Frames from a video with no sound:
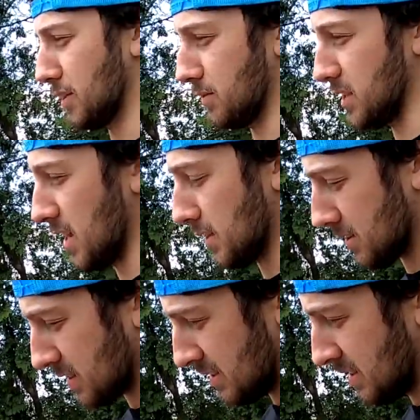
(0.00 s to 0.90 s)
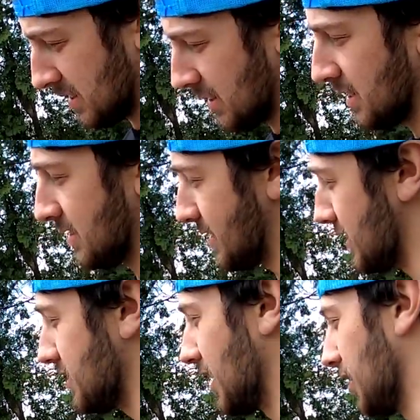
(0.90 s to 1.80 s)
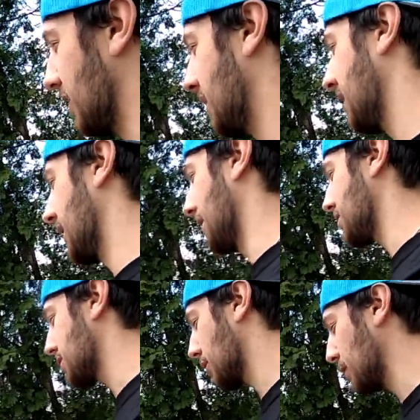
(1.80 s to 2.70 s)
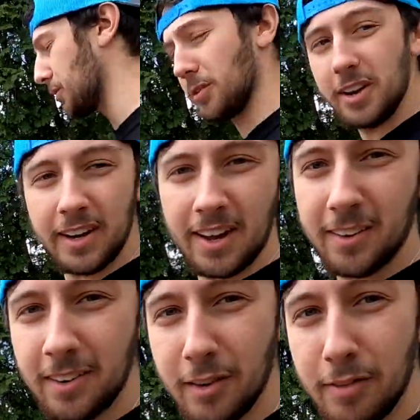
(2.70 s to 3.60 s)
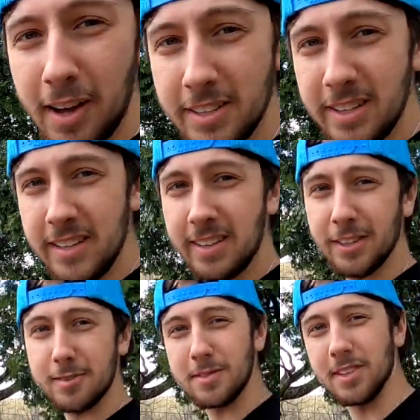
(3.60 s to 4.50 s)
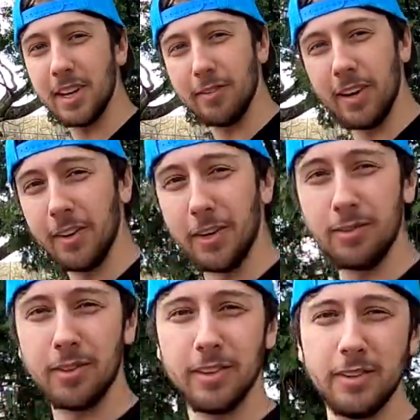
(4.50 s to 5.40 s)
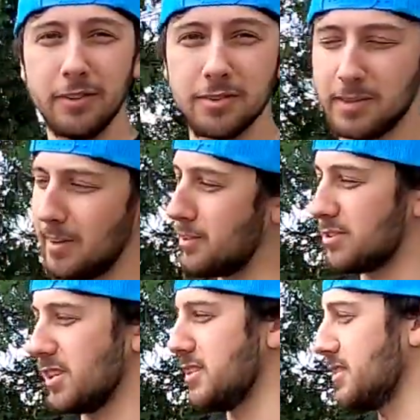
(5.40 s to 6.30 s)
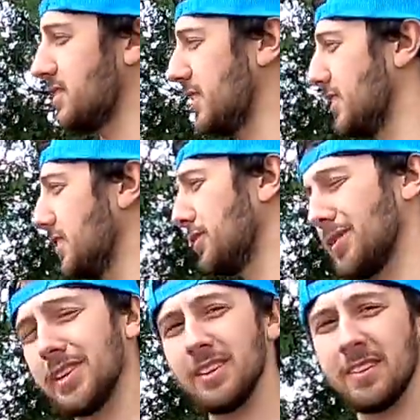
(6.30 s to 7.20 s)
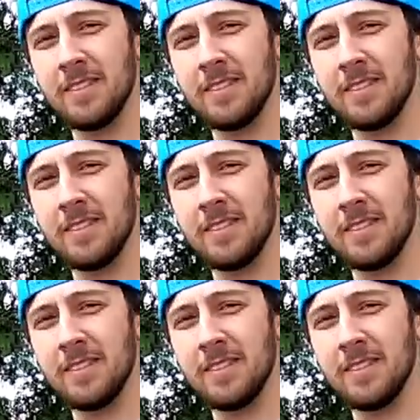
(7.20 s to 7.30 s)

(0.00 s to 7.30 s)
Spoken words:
off in the end. And you know, that's just a quick rundown of how you detail some stuff. I don't know if we're gonna do some demonstrations here a little, but